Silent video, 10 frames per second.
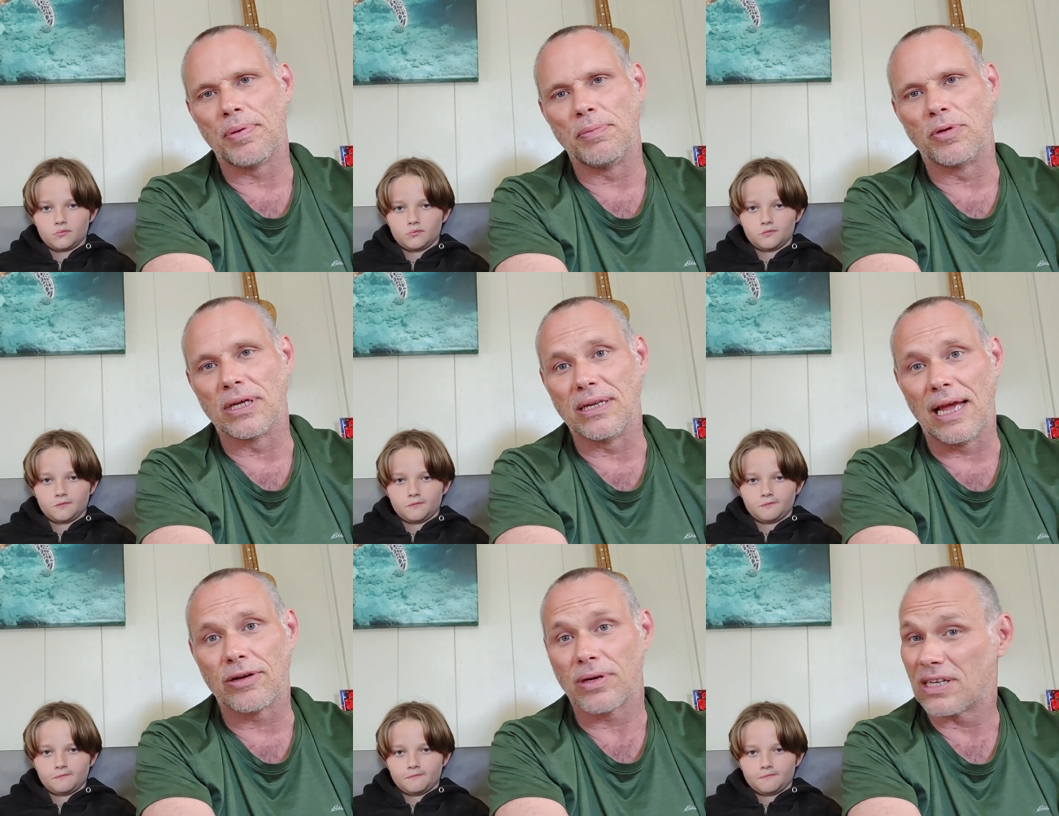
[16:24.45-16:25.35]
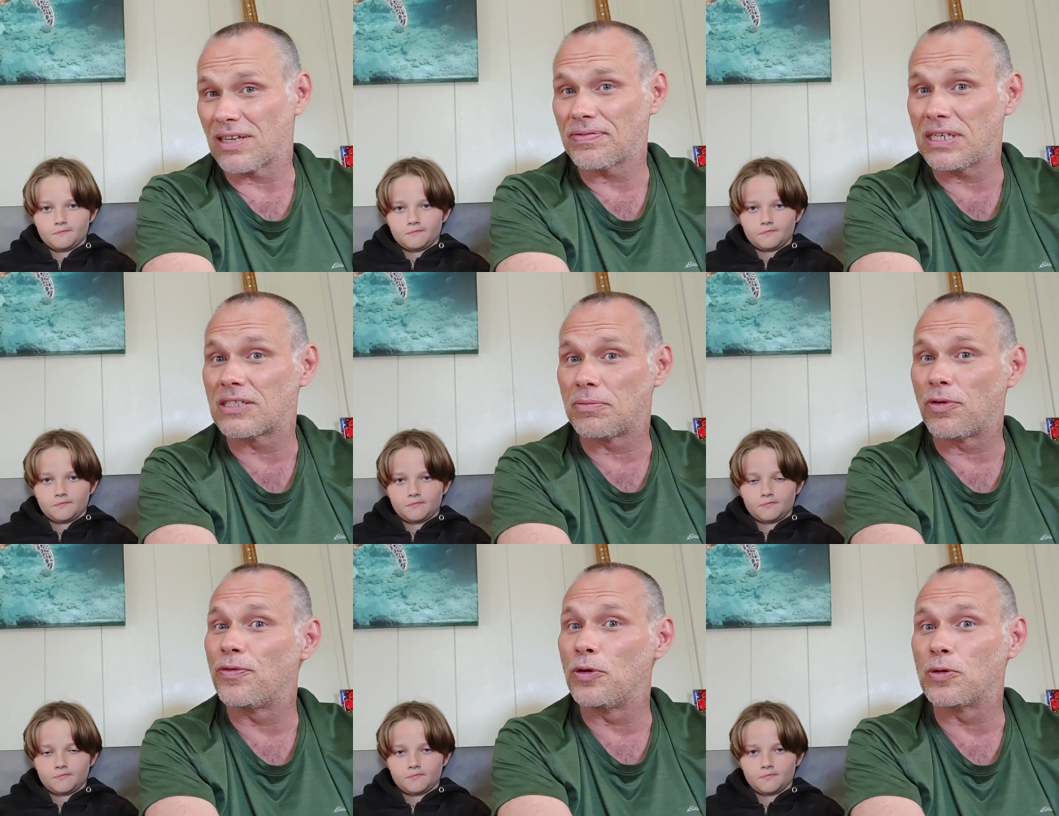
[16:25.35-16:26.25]
Speaker 1: of people getting angry because I've seen some
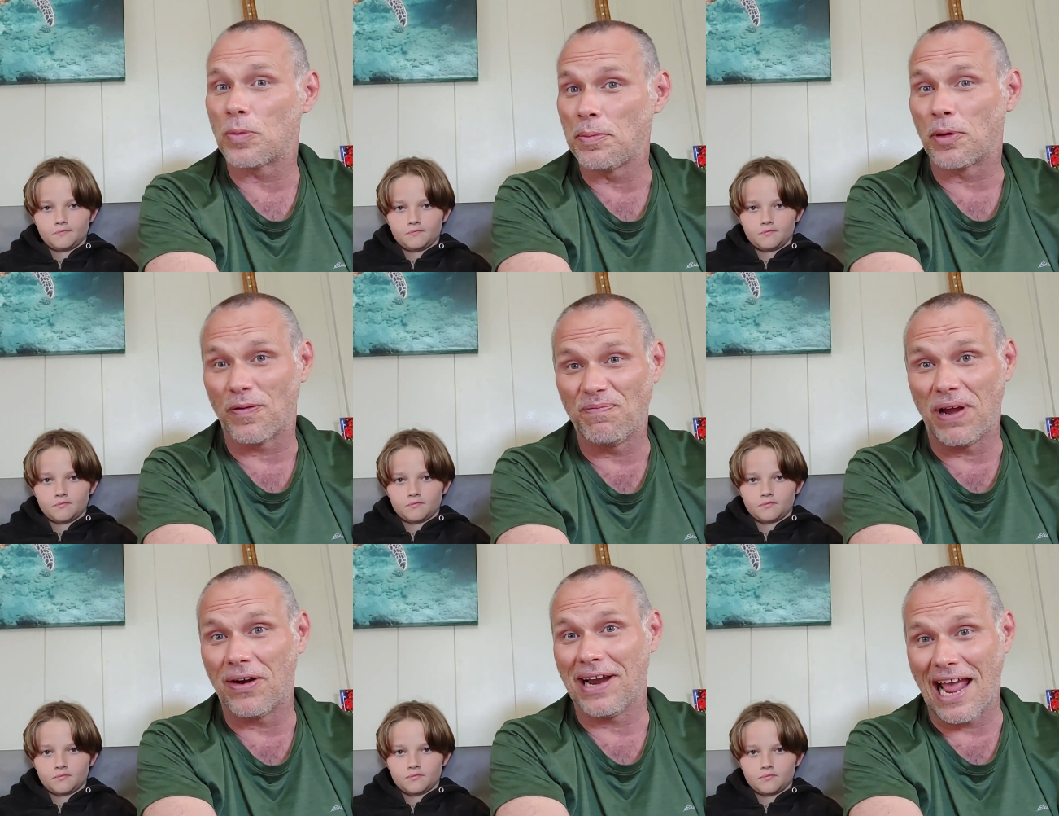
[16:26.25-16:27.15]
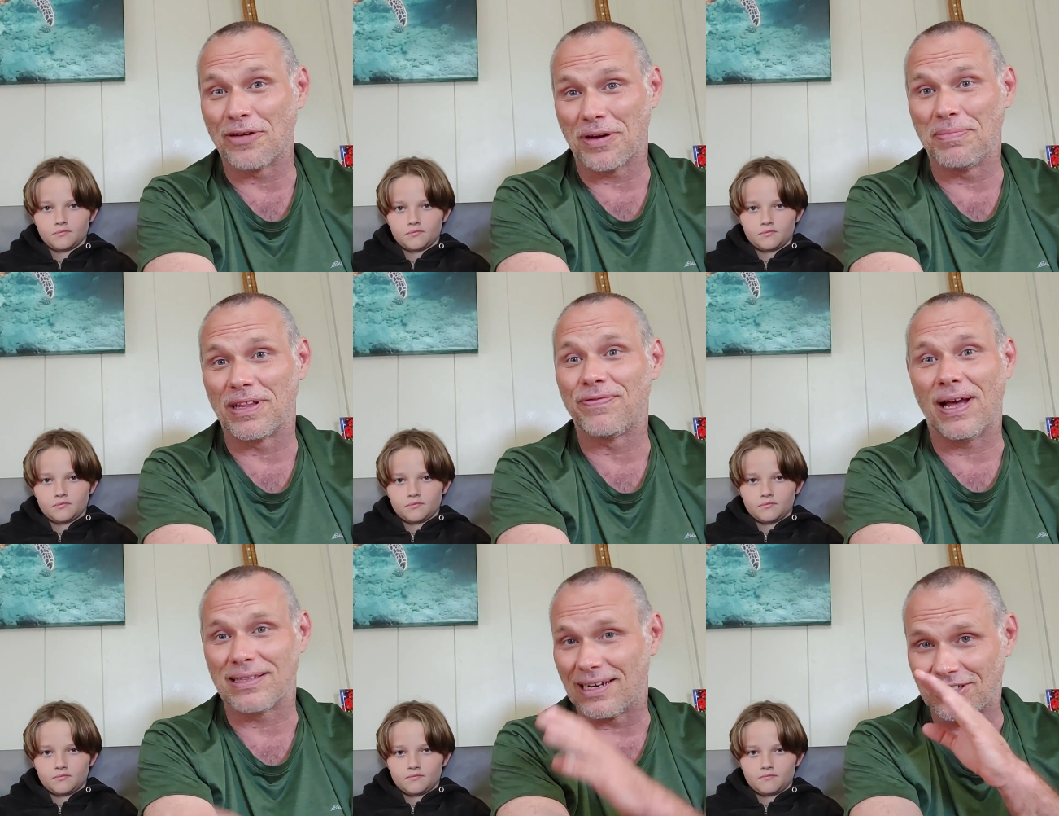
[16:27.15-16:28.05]
reviews where people are very angry about the
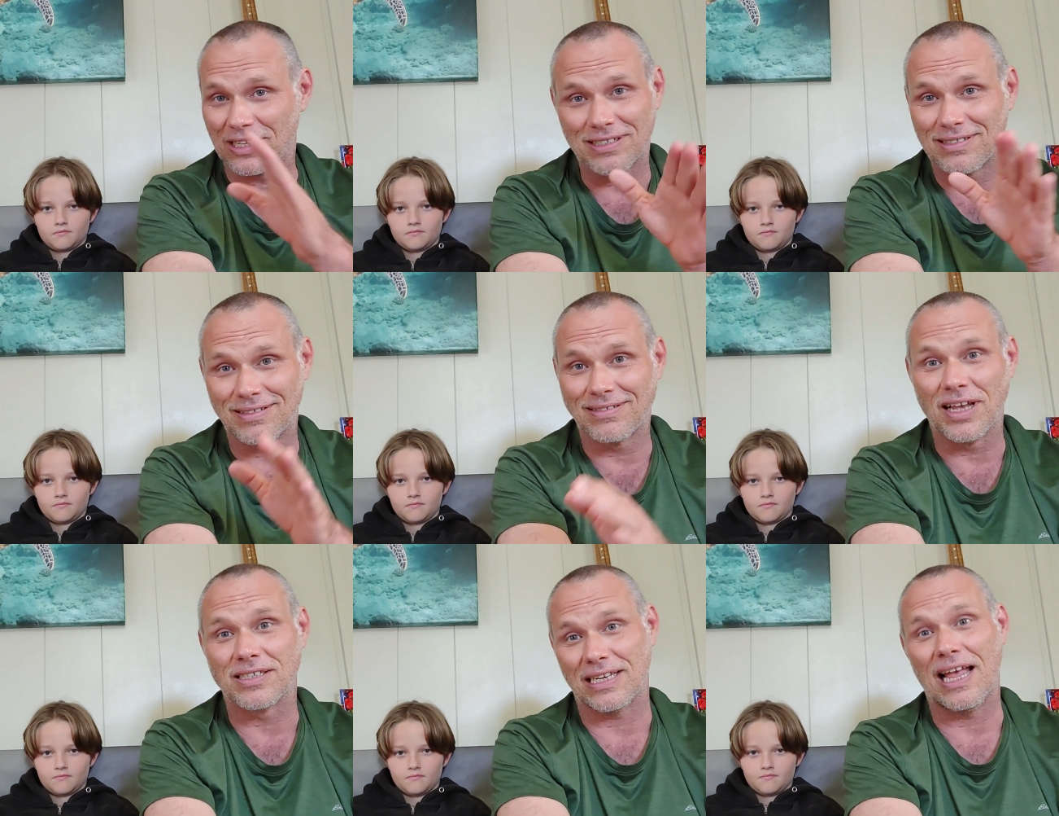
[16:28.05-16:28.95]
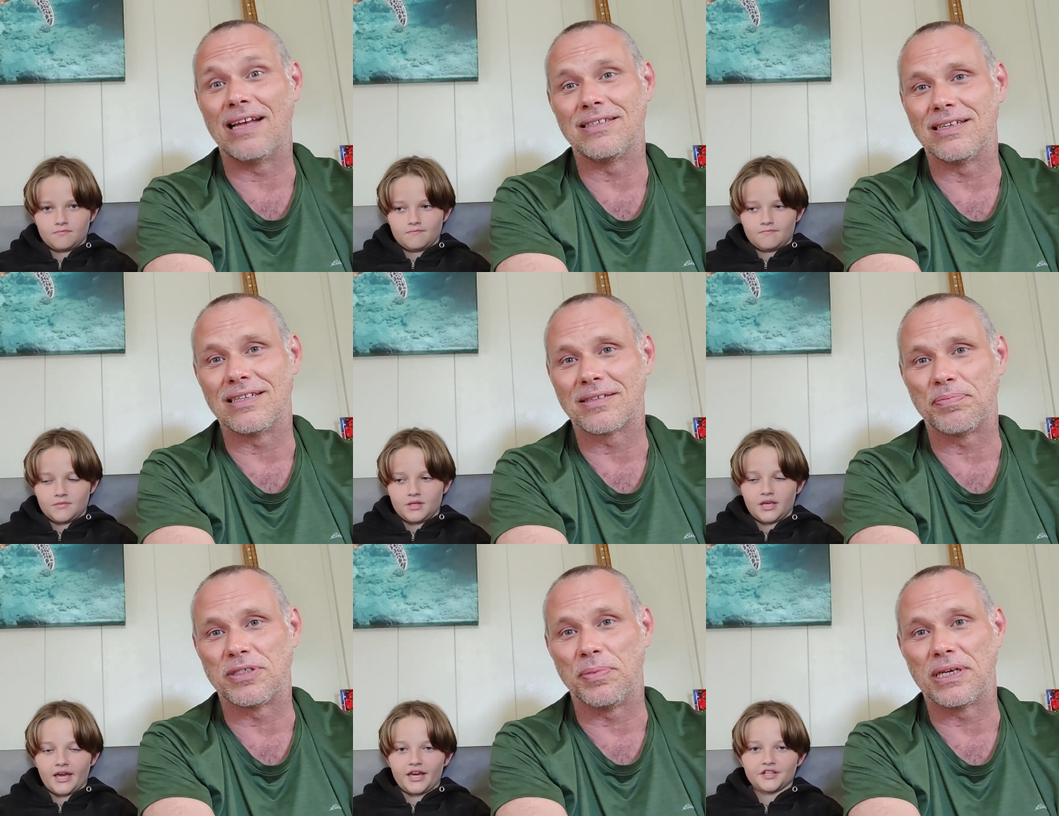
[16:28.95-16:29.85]
fact that it just doesn't end and it's
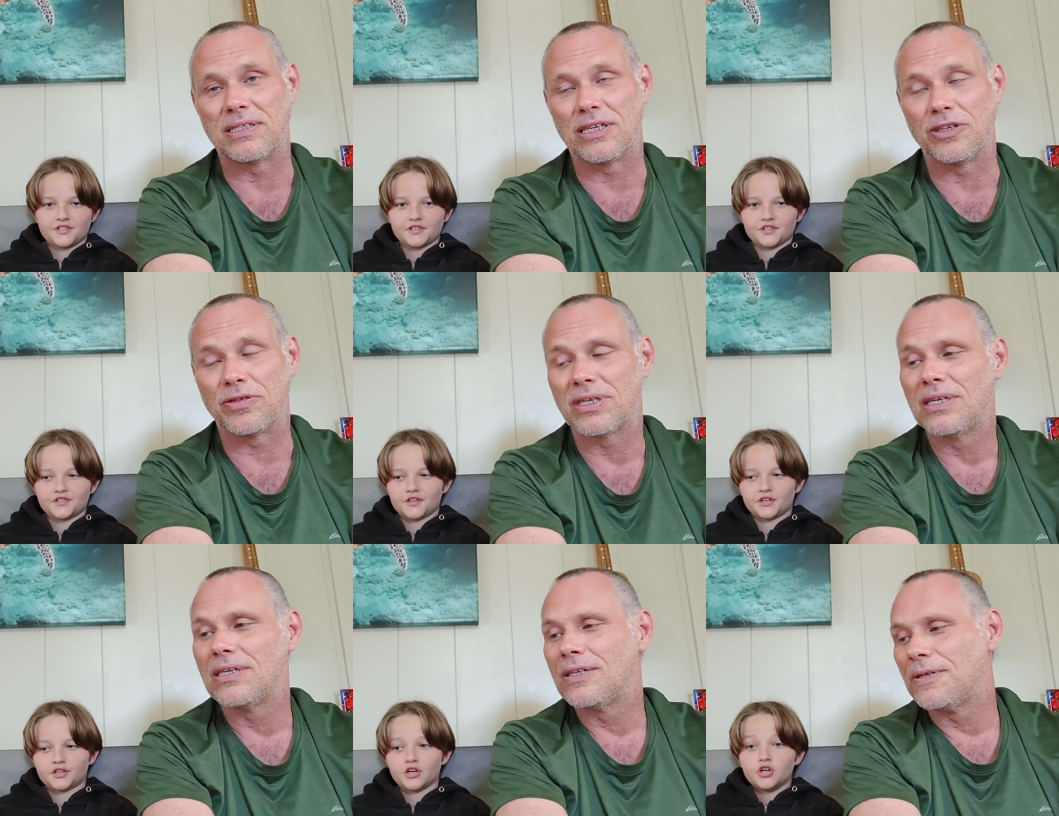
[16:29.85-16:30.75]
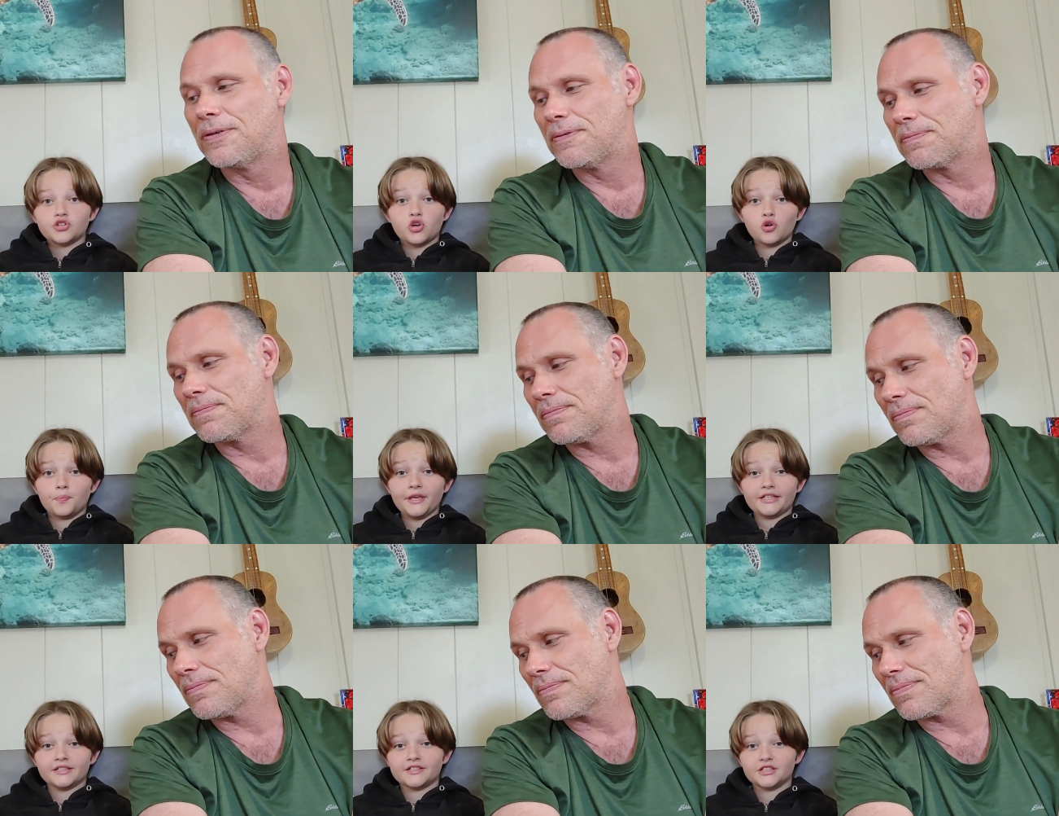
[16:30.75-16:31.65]
yeah, it's it's
Speaker 2: like to be
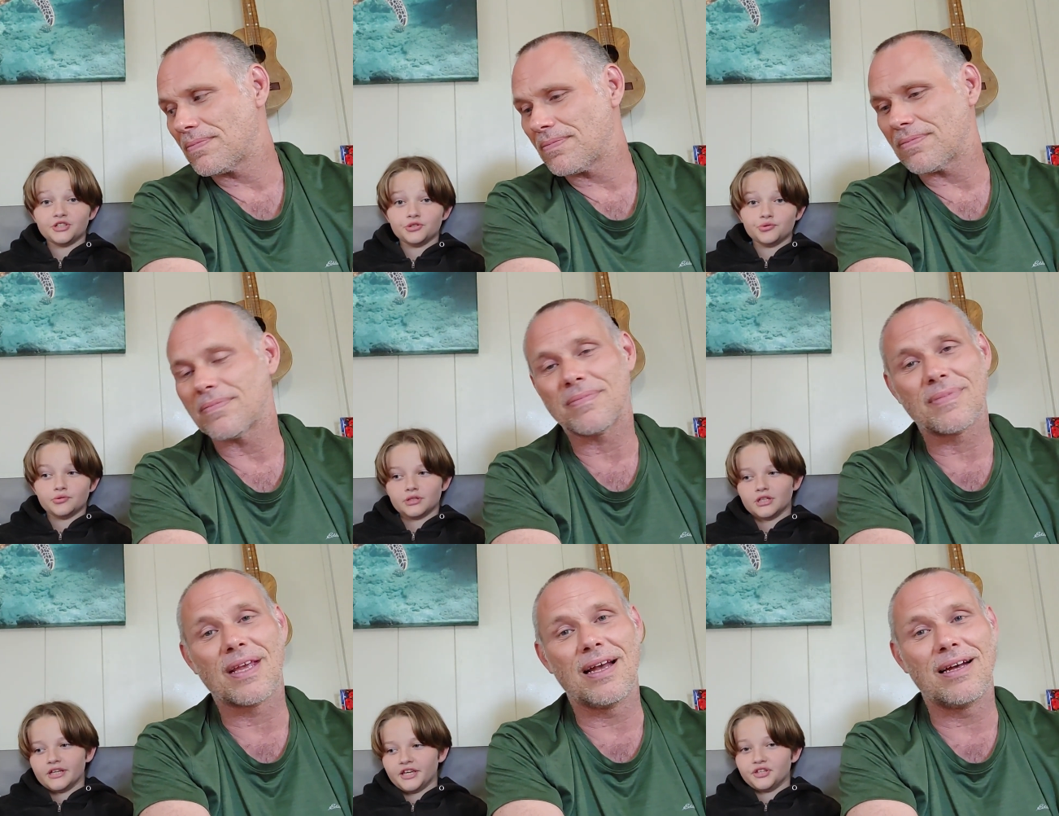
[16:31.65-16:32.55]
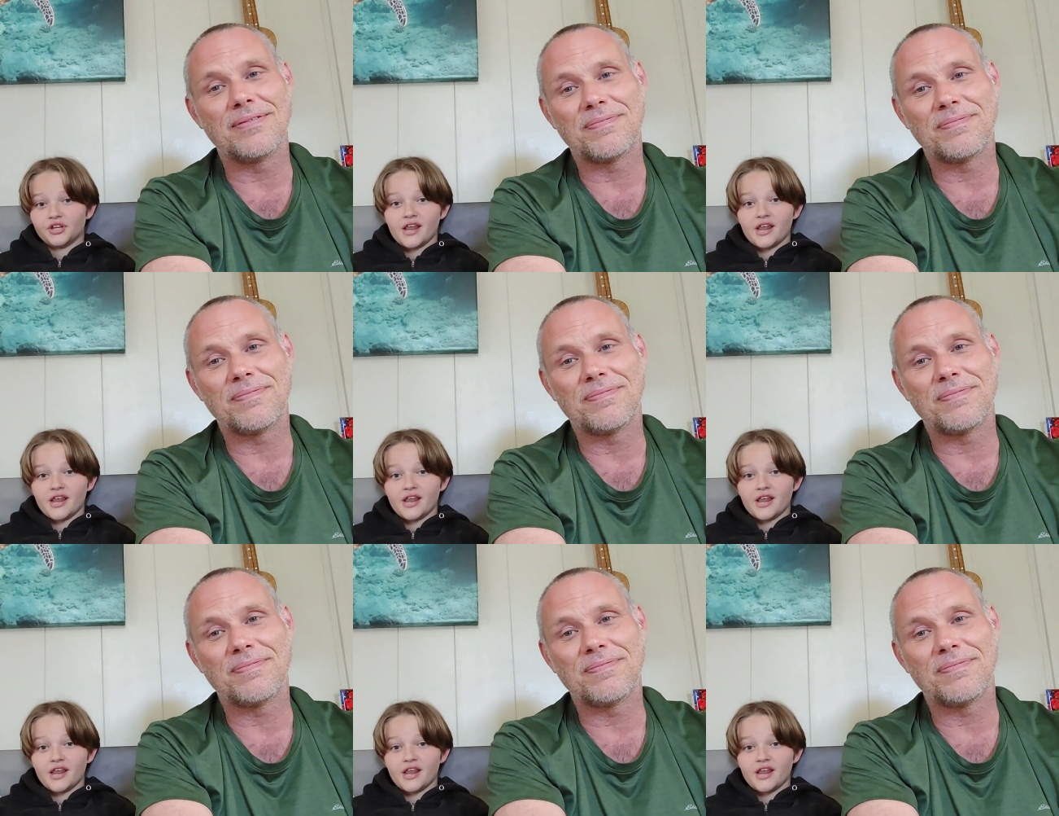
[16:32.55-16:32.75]
continued yeah. in the